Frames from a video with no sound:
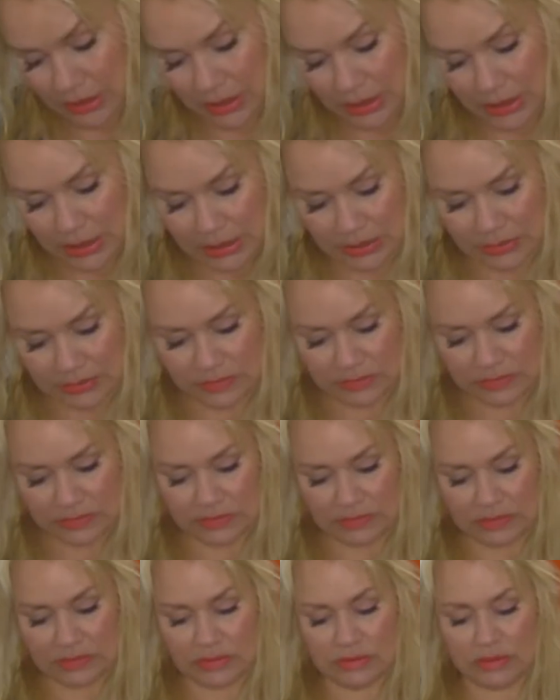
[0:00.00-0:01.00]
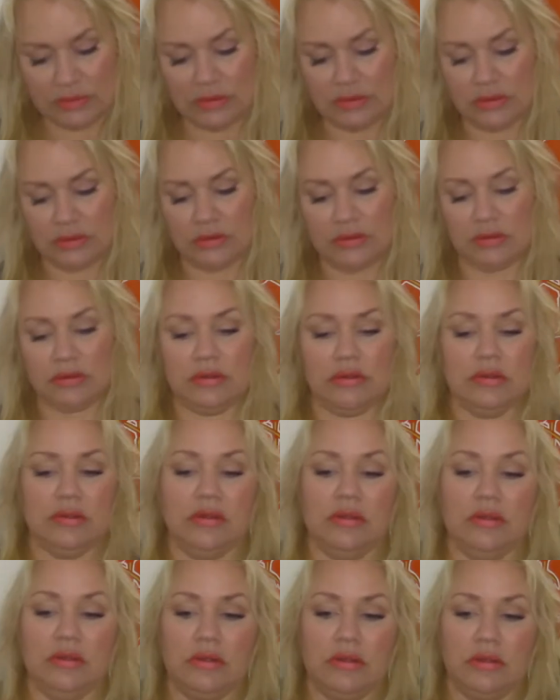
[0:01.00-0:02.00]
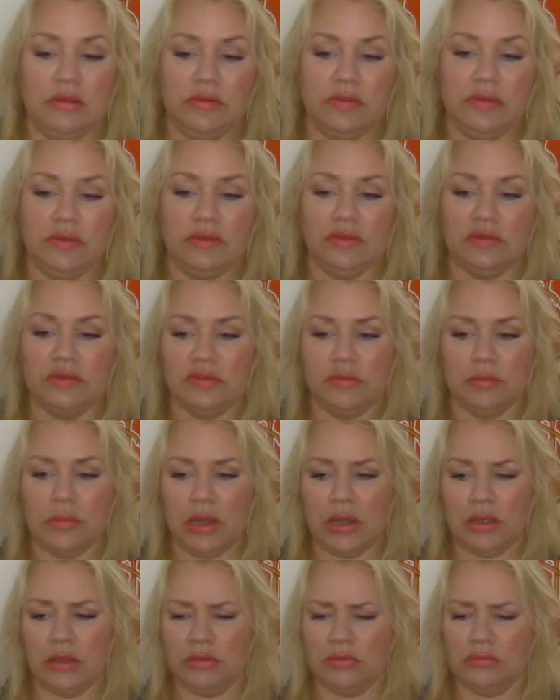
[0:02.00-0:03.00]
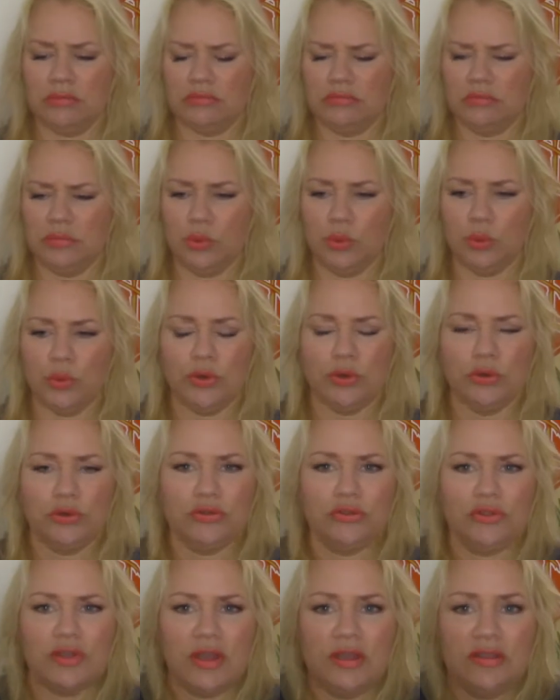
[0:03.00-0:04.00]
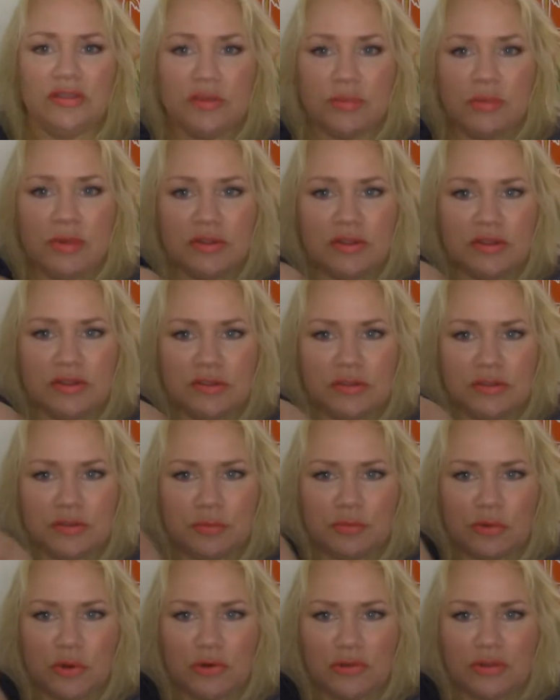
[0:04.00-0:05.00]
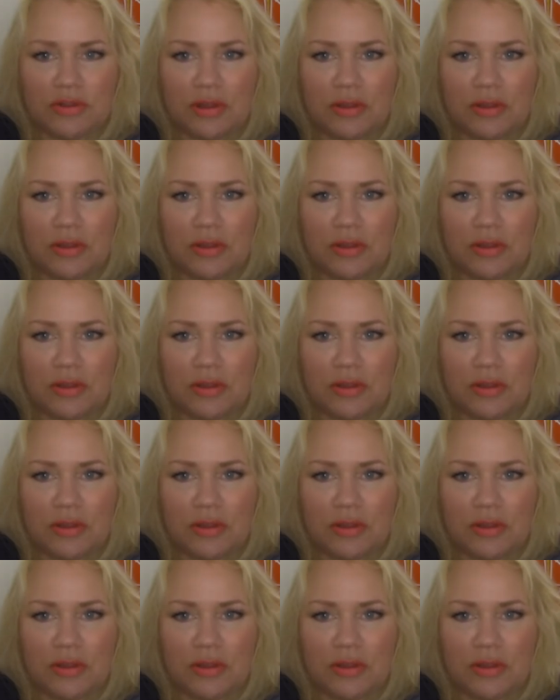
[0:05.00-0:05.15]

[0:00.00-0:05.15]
and this is my worst item in this product.